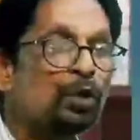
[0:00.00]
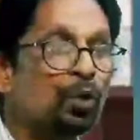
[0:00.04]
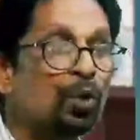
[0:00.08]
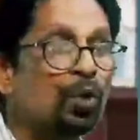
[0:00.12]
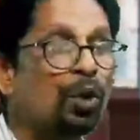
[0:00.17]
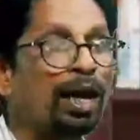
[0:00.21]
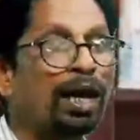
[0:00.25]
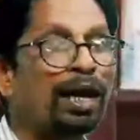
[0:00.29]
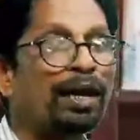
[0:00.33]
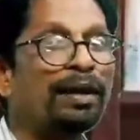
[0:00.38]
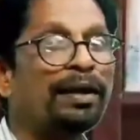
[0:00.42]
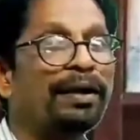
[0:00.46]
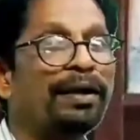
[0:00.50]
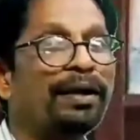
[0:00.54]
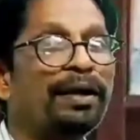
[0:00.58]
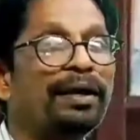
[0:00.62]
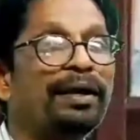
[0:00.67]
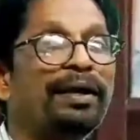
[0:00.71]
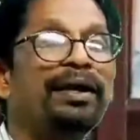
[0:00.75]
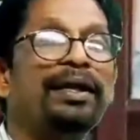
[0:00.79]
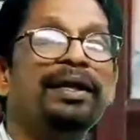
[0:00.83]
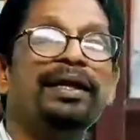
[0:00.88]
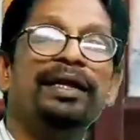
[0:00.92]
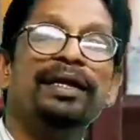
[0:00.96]

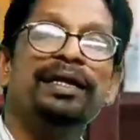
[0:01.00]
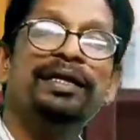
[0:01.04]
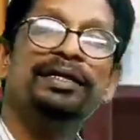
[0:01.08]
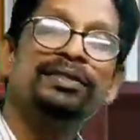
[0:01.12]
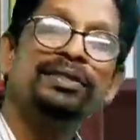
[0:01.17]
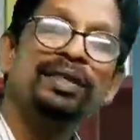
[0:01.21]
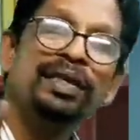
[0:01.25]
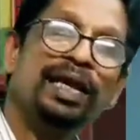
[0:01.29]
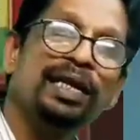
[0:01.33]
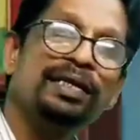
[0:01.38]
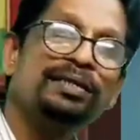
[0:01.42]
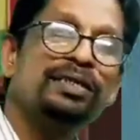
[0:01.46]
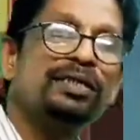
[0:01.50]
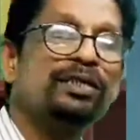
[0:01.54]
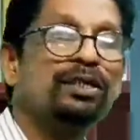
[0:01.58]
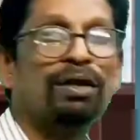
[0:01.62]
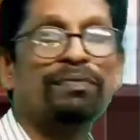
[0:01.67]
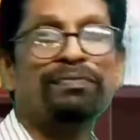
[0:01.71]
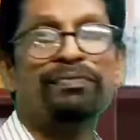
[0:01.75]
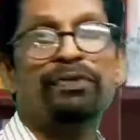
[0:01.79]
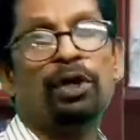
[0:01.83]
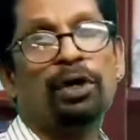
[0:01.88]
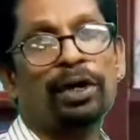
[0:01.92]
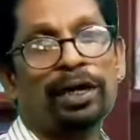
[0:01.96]
200 is an asset
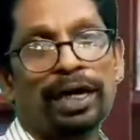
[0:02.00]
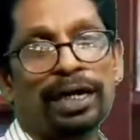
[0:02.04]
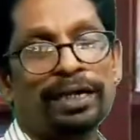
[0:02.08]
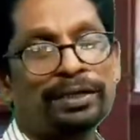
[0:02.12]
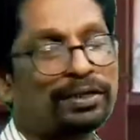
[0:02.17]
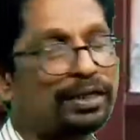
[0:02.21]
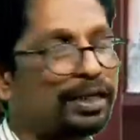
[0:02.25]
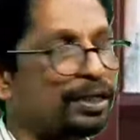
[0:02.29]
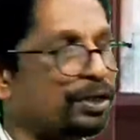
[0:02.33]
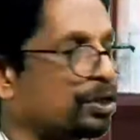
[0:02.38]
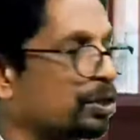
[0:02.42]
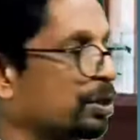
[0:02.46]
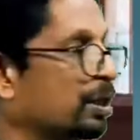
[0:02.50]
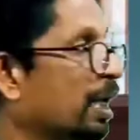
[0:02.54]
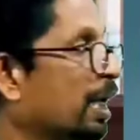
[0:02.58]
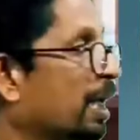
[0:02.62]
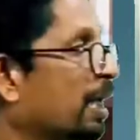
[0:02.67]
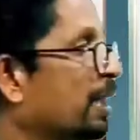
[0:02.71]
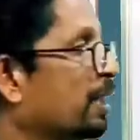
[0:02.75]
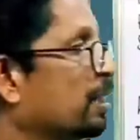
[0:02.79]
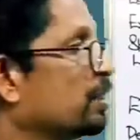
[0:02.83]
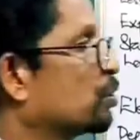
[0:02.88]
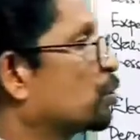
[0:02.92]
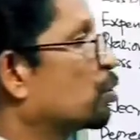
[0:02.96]
of the organization.
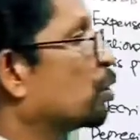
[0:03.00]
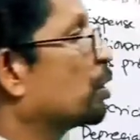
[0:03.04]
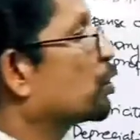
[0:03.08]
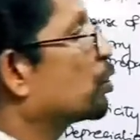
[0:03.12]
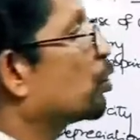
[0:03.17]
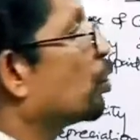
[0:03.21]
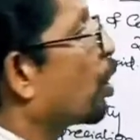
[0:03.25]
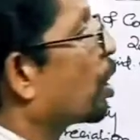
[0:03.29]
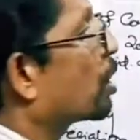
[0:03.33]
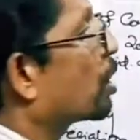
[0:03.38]
So it should